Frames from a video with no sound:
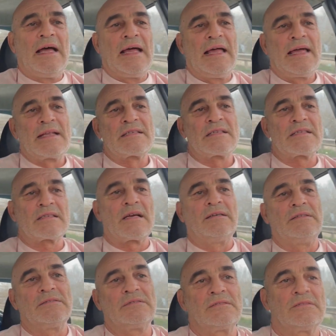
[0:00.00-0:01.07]
It's
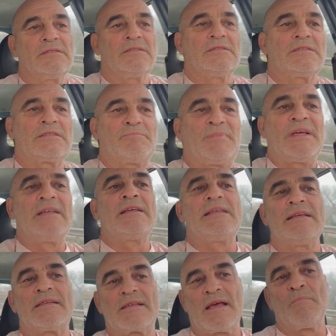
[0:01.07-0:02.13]
been
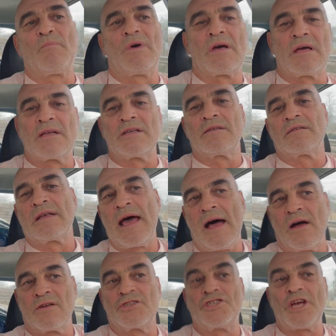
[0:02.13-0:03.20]
December and
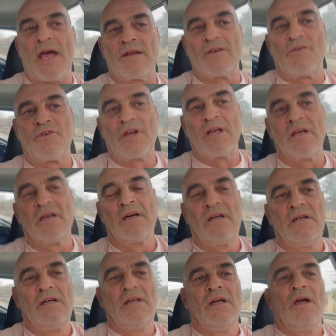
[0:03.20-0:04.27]
now January
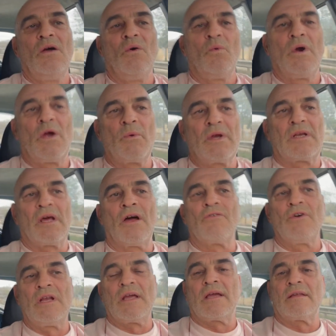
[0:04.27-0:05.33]
where we don't
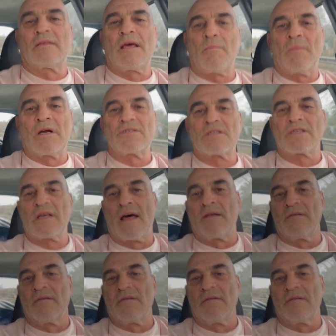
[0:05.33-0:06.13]
really get that much sun.